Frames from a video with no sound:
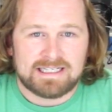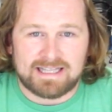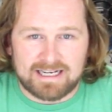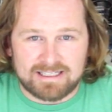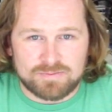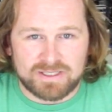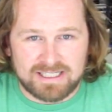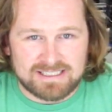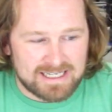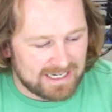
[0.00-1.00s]
That is
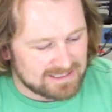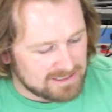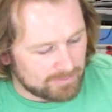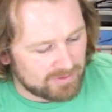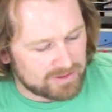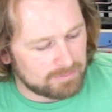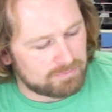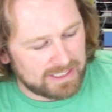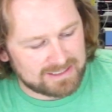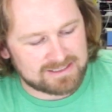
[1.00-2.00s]
because it has some of the
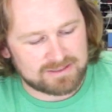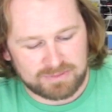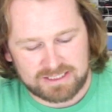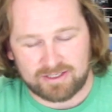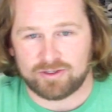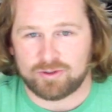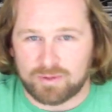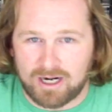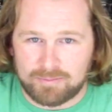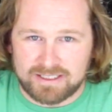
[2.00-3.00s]
best material
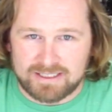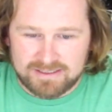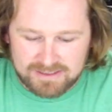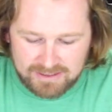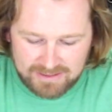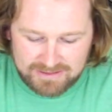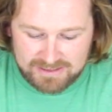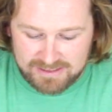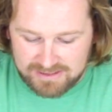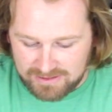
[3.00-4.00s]
properties.
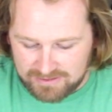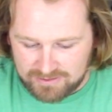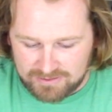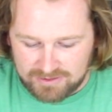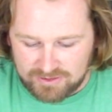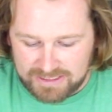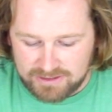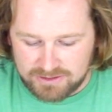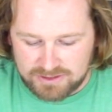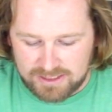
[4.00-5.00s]
This is a little
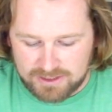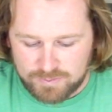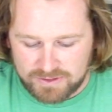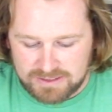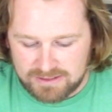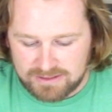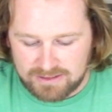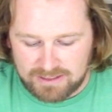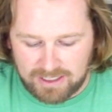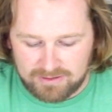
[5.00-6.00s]
hinge that's printed in
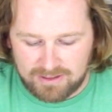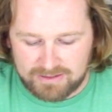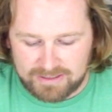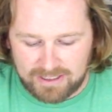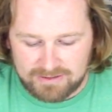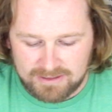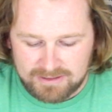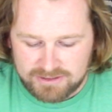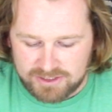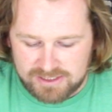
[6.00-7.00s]
a nylon that
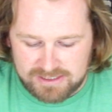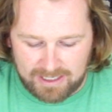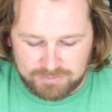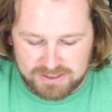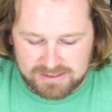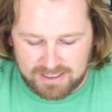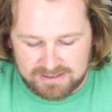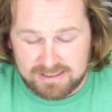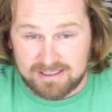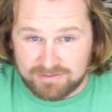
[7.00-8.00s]
just snaps. It's
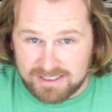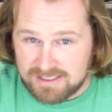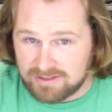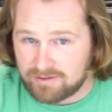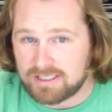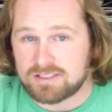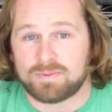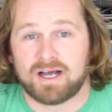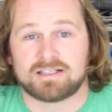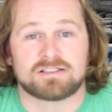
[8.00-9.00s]
got stiffness in the right
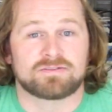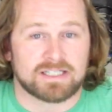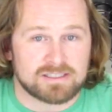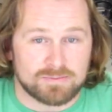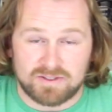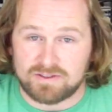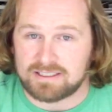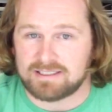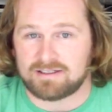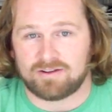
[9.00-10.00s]
spots,
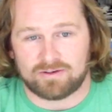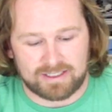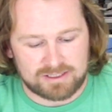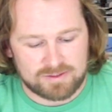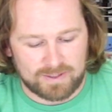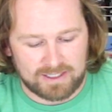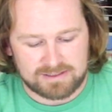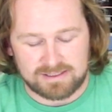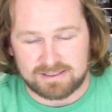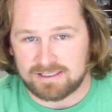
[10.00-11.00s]
flexibility in all the right
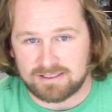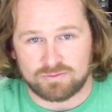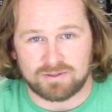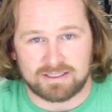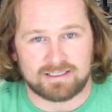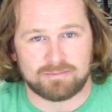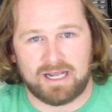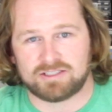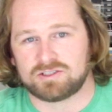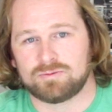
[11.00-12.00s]
spots. It's really a
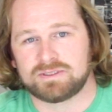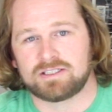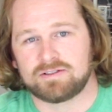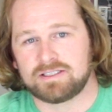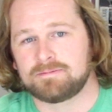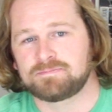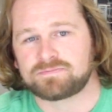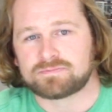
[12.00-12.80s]
magical material.